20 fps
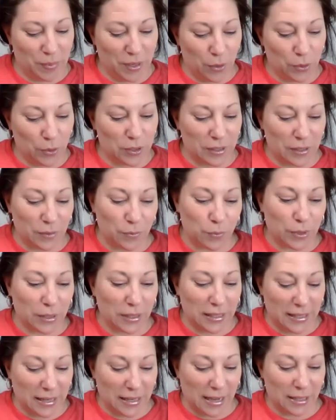those
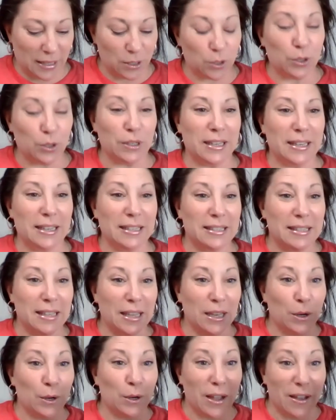really nice cookies
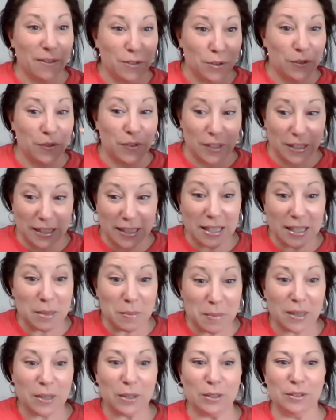that have the filling in the
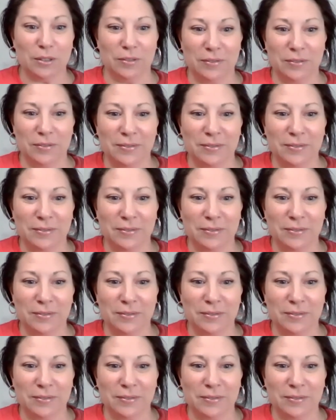middle.